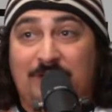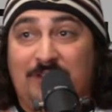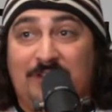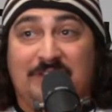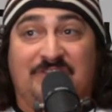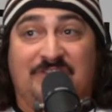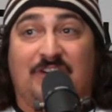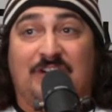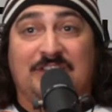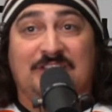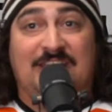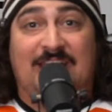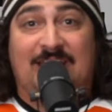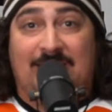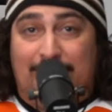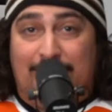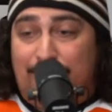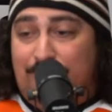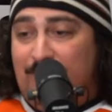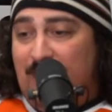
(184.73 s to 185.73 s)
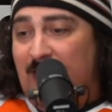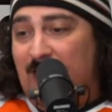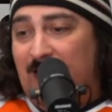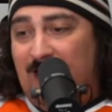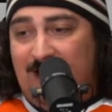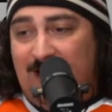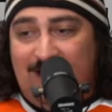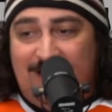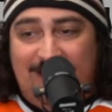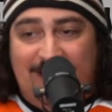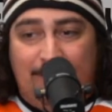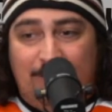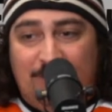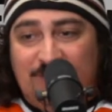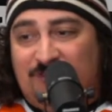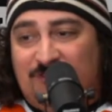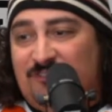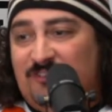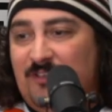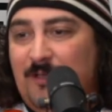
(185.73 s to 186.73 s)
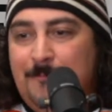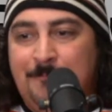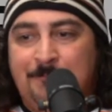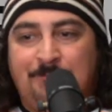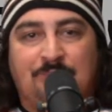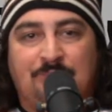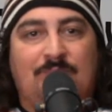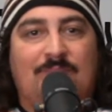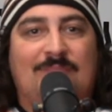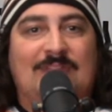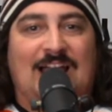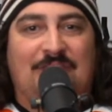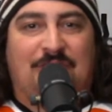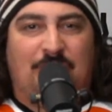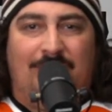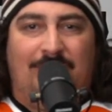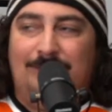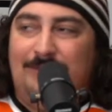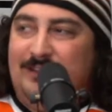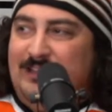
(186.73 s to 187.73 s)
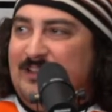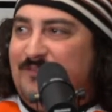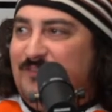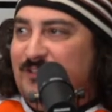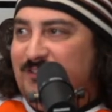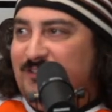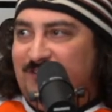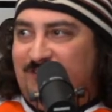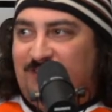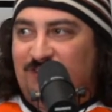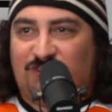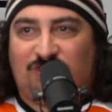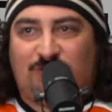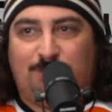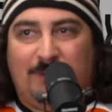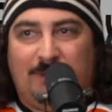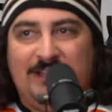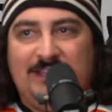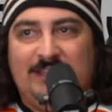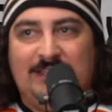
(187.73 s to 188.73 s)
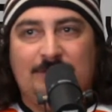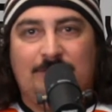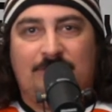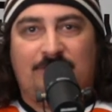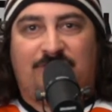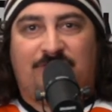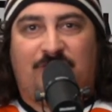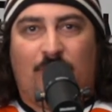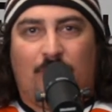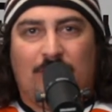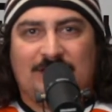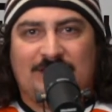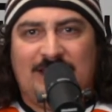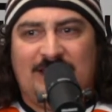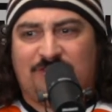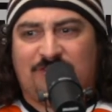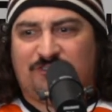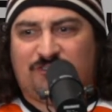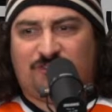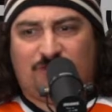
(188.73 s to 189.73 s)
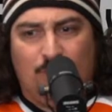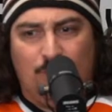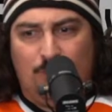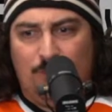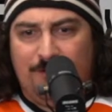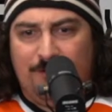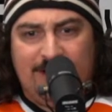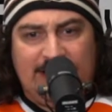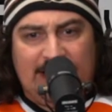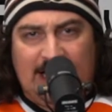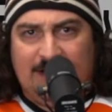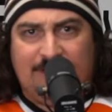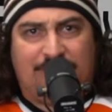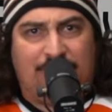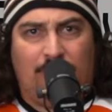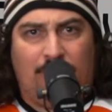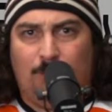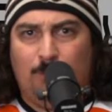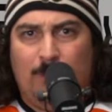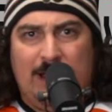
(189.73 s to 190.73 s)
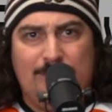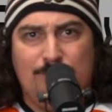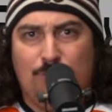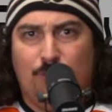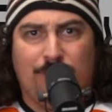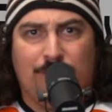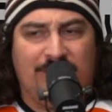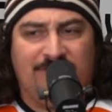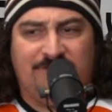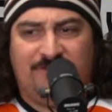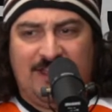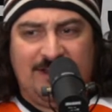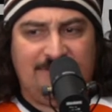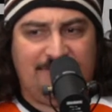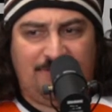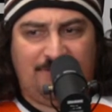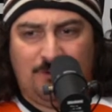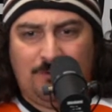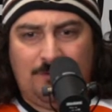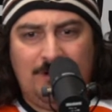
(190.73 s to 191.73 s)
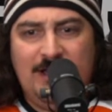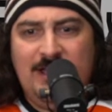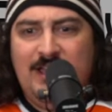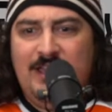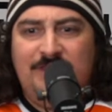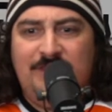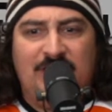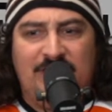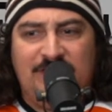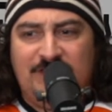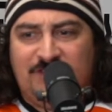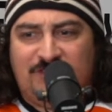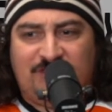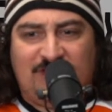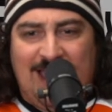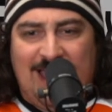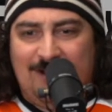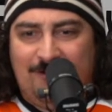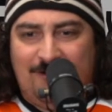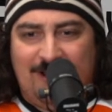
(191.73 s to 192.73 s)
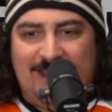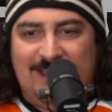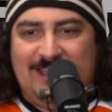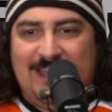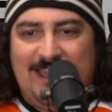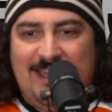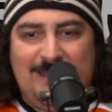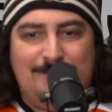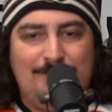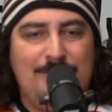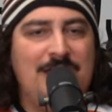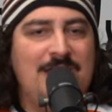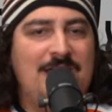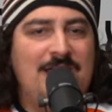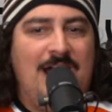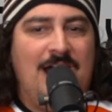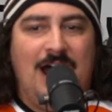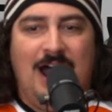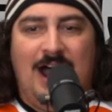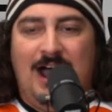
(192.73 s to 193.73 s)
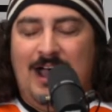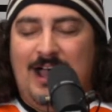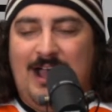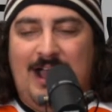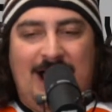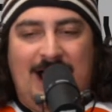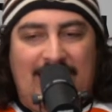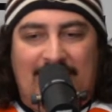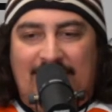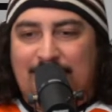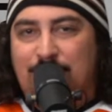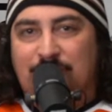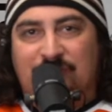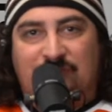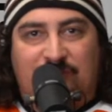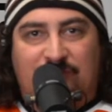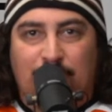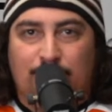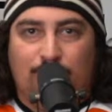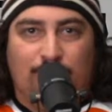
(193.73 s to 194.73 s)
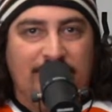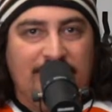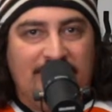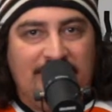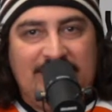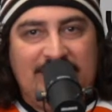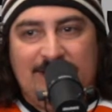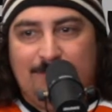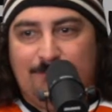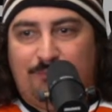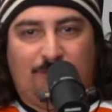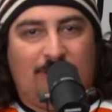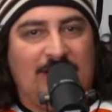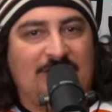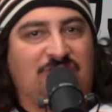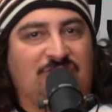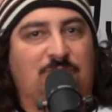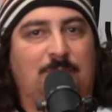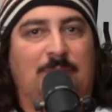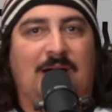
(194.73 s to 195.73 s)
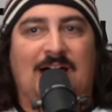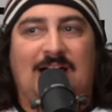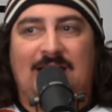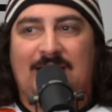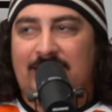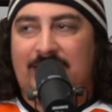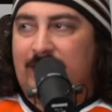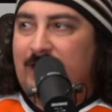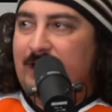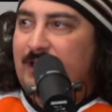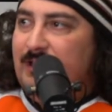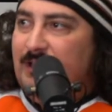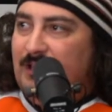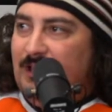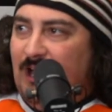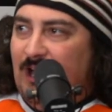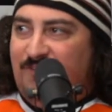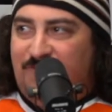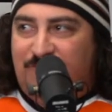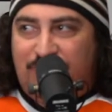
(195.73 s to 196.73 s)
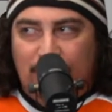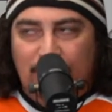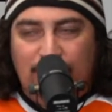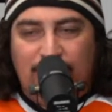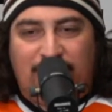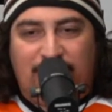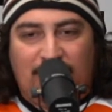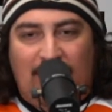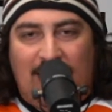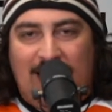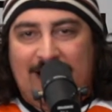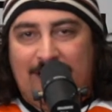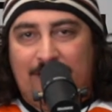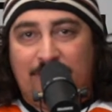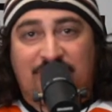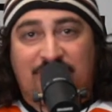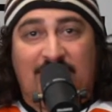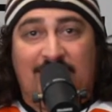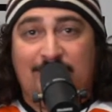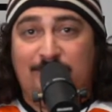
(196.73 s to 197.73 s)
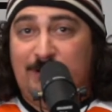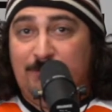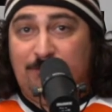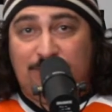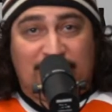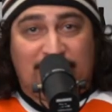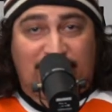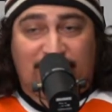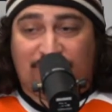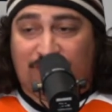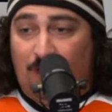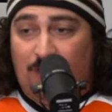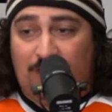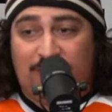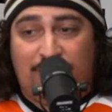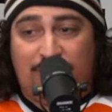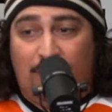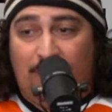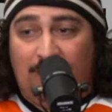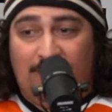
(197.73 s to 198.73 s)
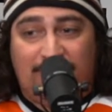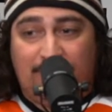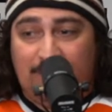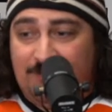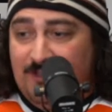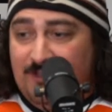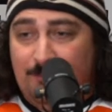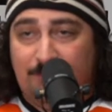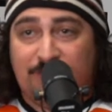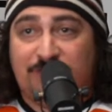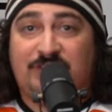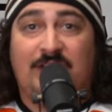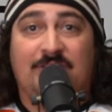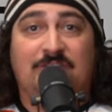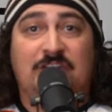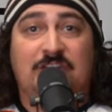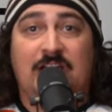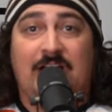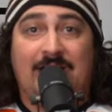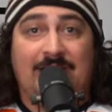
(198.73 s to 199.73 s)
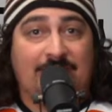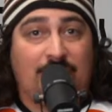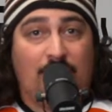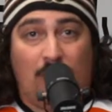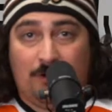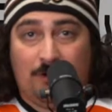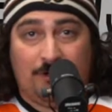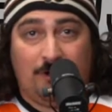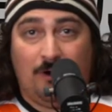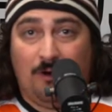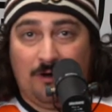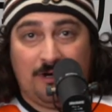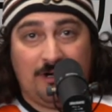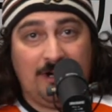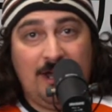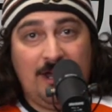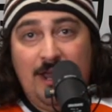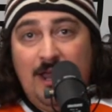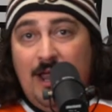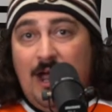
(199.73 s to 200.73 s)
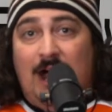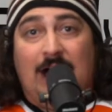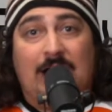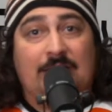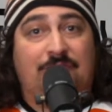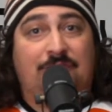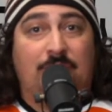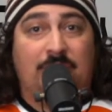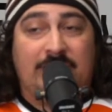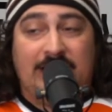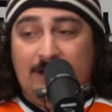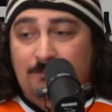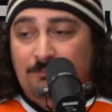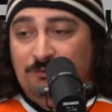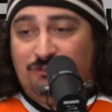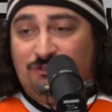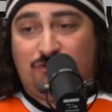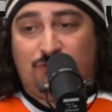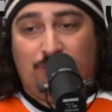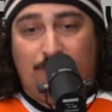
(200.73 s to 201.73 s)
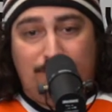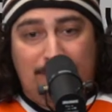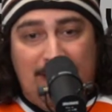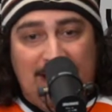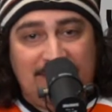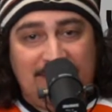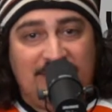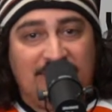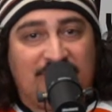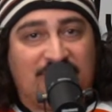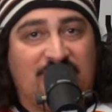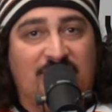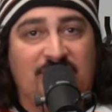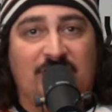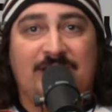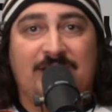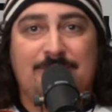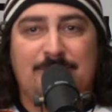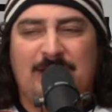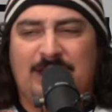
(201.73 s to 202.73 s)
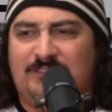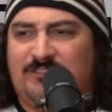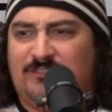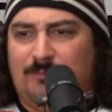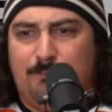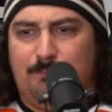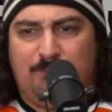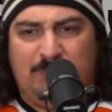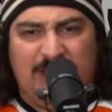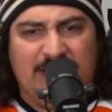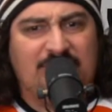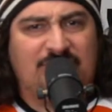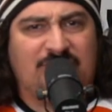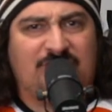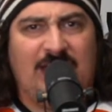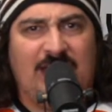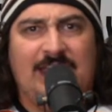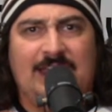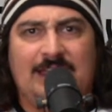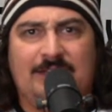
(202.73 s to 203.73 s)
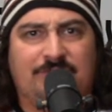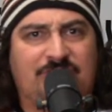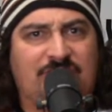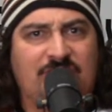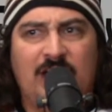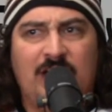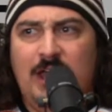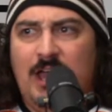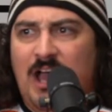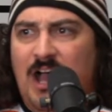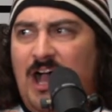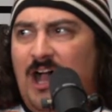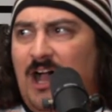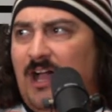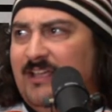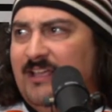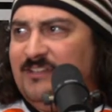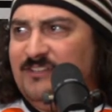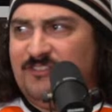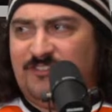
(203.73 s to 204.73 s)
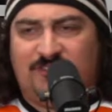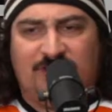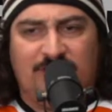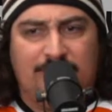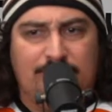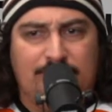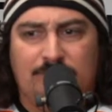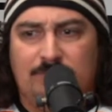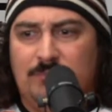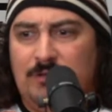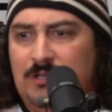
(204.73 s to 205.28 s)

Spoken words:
fun game. I thought, even despite far less scoring, I thought way more eventful than the Saturday game. I was really impressed by a few Flyers, and we will just start it off with number 79, Carter Hart. I thought he was tremendous tonight, made some big saves in some,